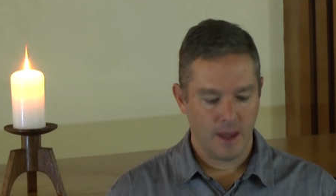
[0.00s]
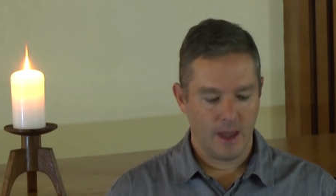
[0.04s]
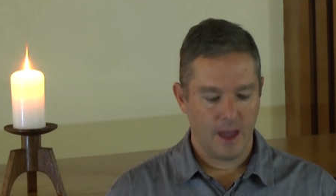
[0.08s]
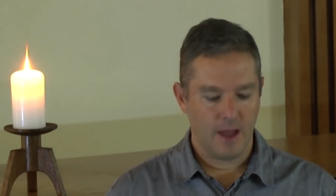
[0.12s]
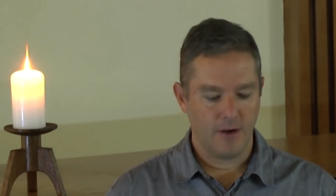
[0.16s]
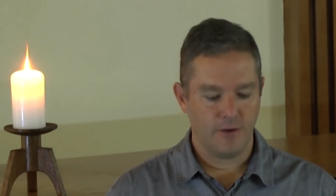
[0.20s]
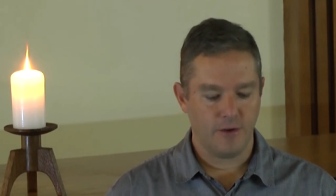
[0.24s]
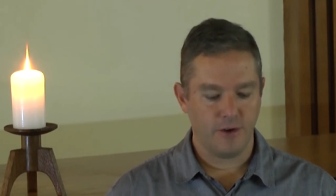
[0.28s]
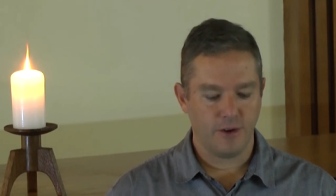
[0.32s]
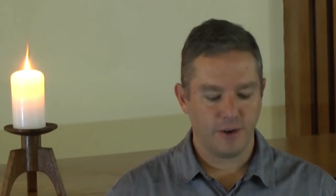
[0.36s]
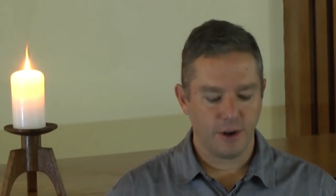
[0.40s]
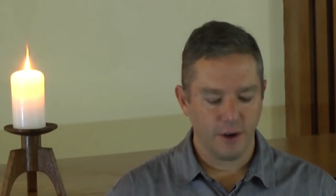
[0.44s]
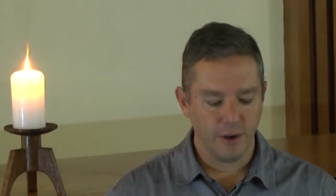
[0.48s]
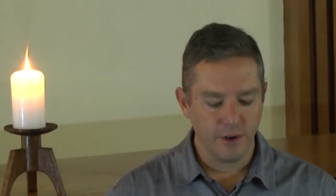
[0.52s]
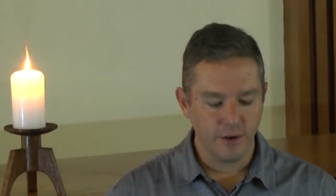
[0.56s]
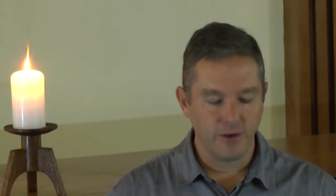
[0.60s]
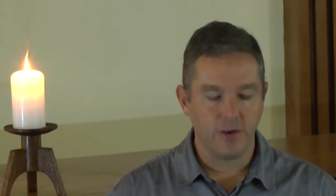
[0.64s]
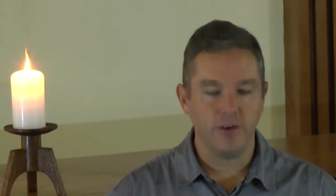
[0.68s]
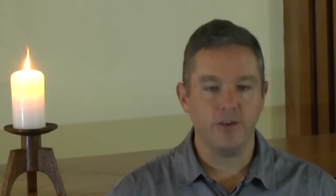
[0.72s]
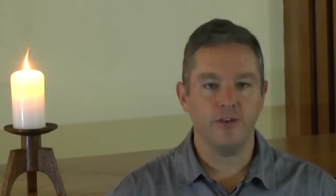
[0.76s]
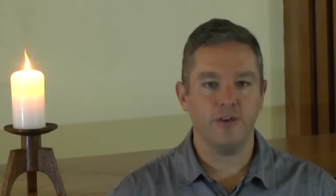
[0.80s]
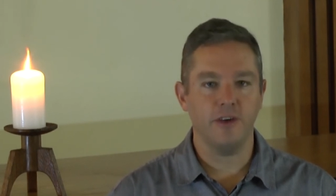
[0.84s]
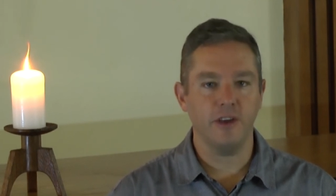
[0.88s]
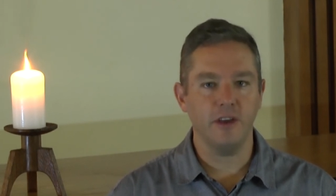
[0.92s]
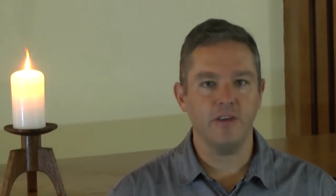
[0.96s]
and return
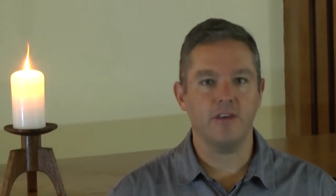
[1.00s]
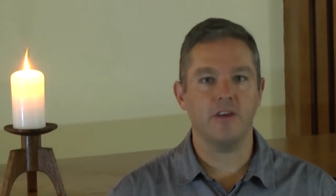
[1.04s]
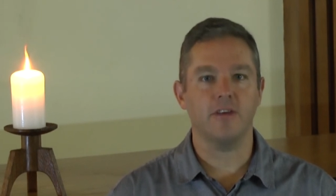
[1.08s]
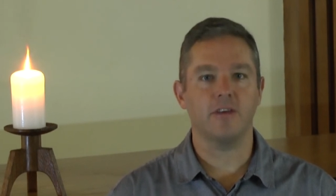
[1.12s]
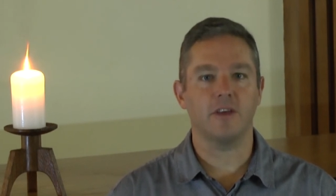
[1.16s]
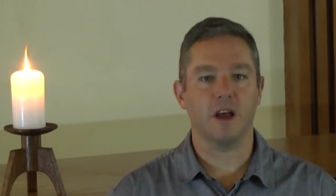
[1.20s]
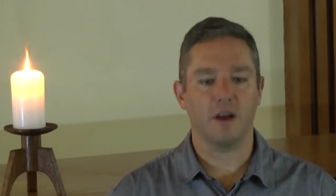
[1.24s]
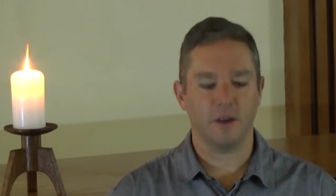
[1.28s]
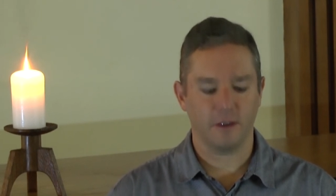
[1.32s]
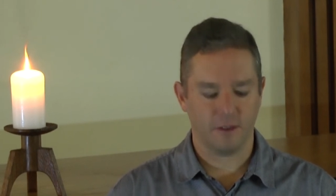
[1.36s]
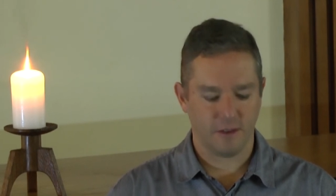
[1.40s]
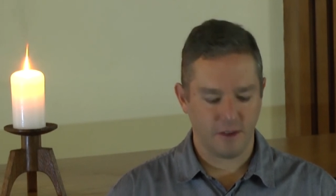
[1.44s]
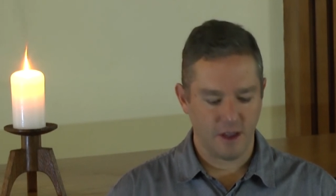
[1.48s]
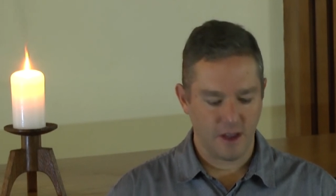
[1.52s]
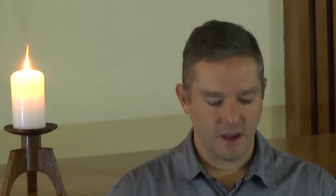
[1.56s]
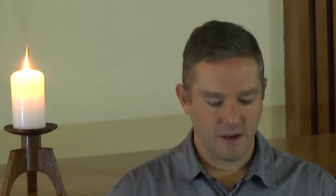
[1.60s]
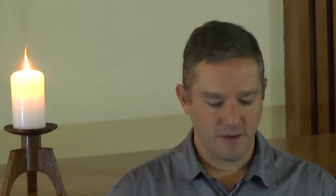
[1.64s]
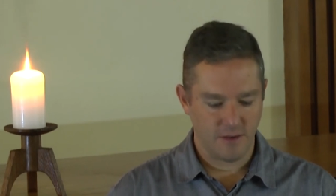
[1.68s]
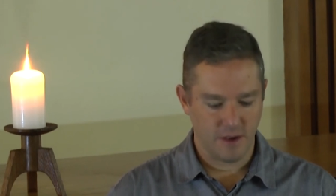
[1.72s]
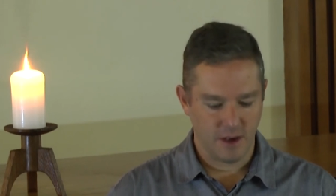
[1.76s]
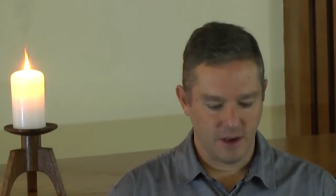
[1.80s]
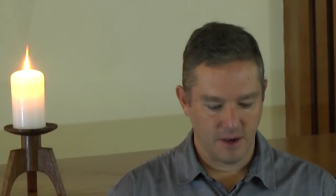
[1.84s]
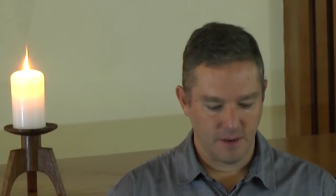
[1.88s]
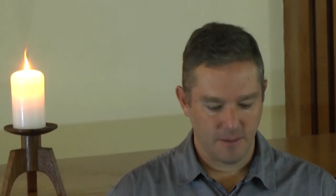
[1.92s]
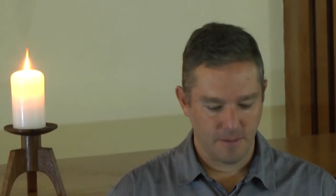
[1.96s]
to Jesus, our
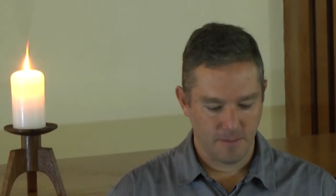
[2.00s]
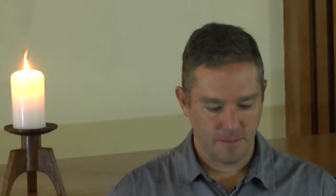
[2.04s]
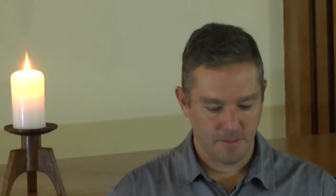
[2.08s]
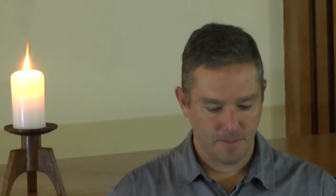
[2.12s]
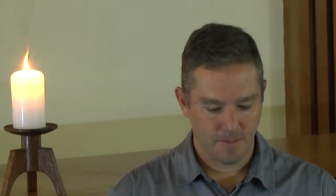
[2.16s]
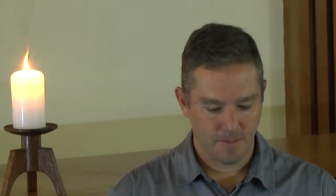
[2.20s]
Savior.